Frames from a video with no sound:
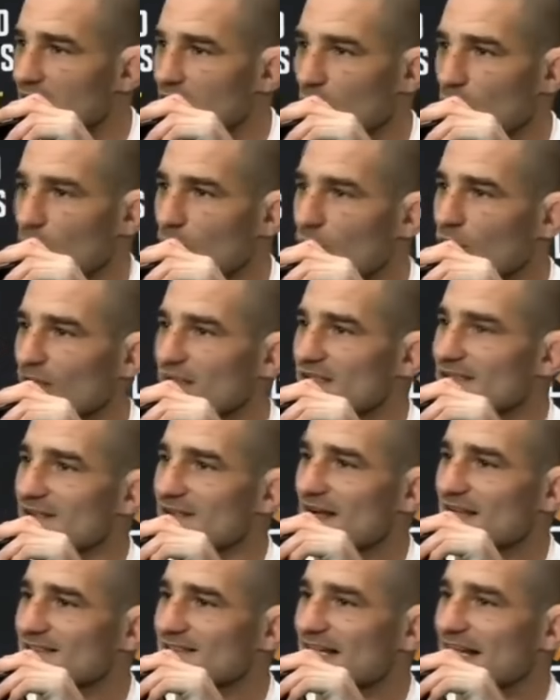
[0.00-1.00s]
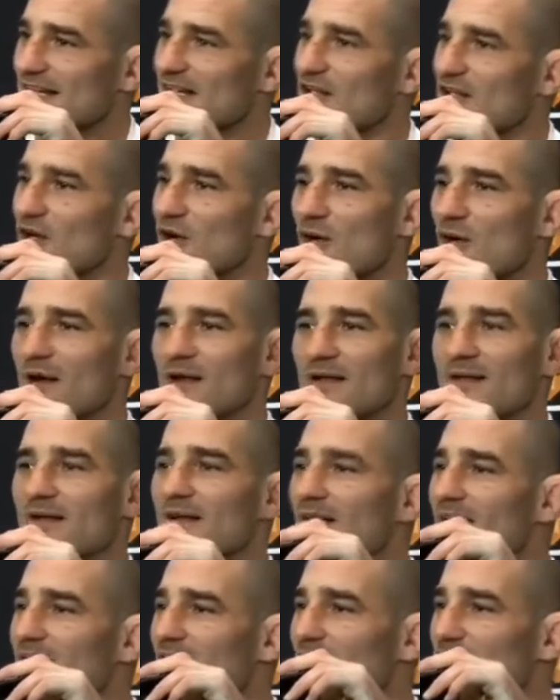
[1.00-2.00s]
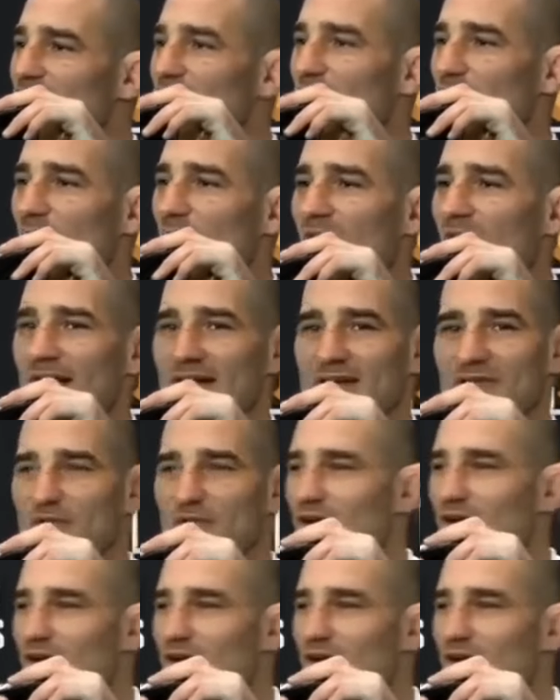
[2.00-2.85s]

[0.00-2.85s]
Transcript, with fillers: The world is not saying, you know what, you're right.